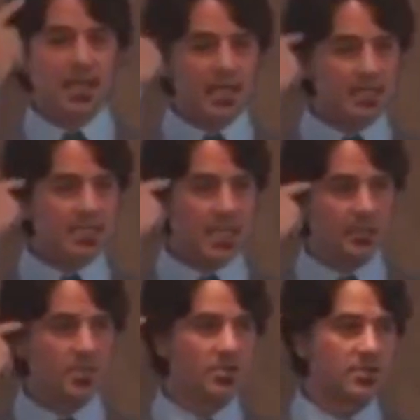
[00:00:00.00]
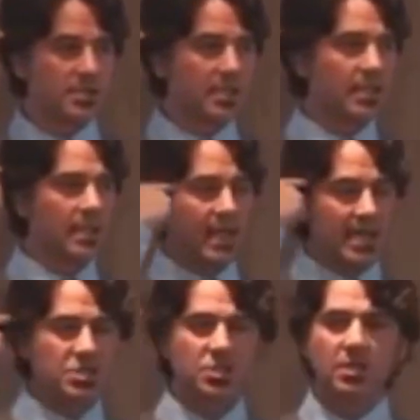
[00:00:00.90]
Anytime there is an
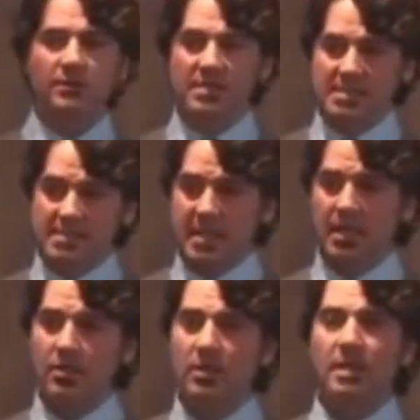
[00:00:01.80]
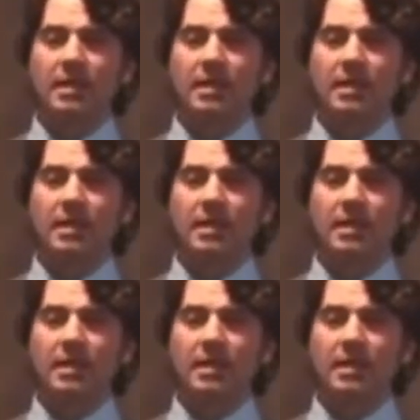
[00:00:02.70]
action of a cell,